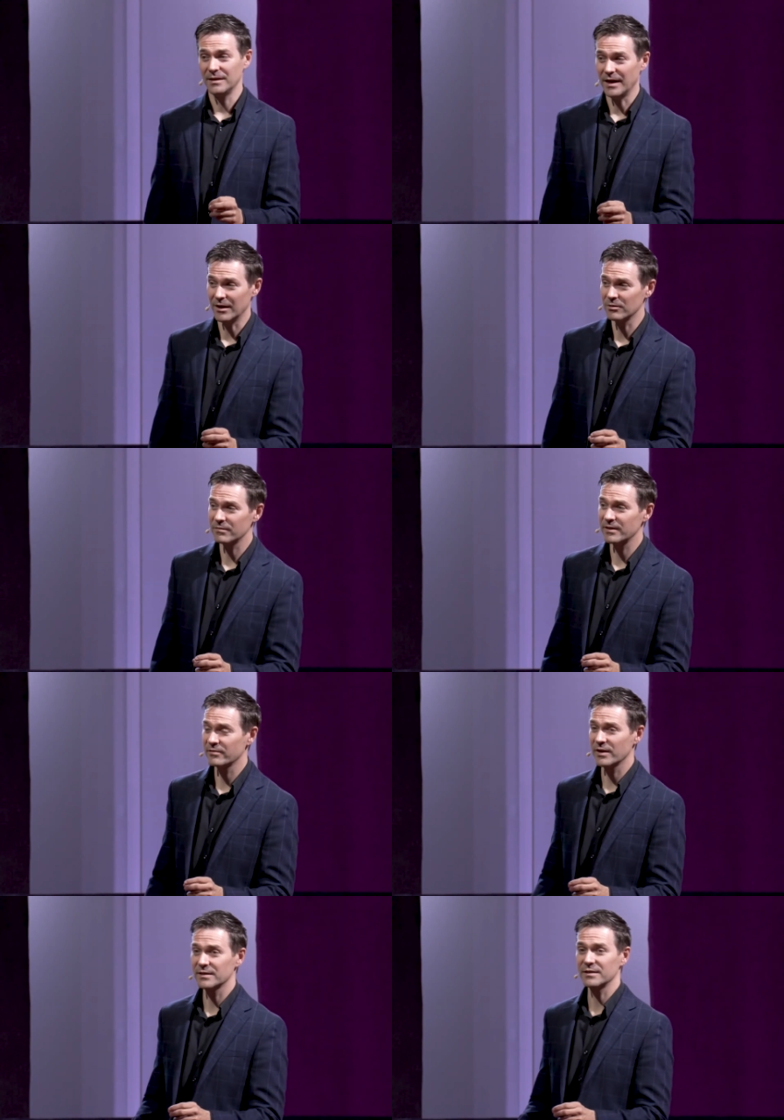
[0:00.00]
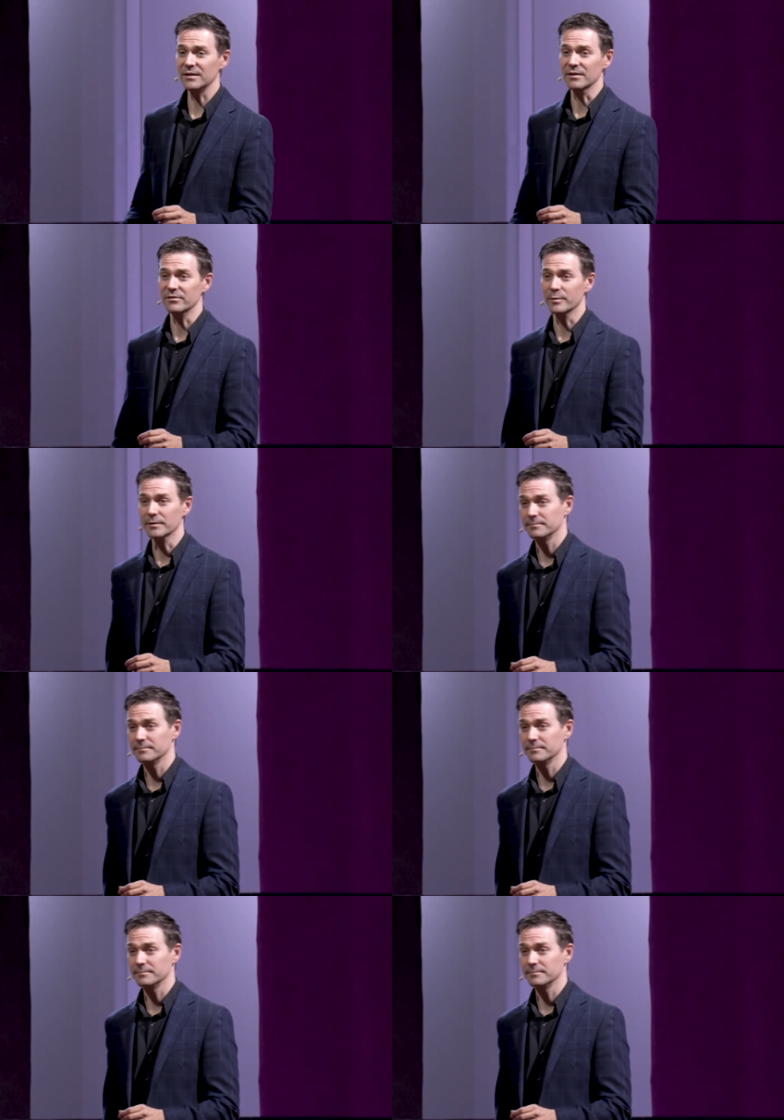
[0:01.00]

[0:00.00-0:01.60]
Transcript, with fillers: I don't know if you ever had kids, but